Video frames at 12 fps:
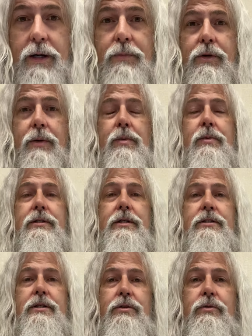and I'm probably
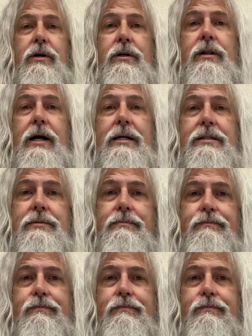teaching the wrong class.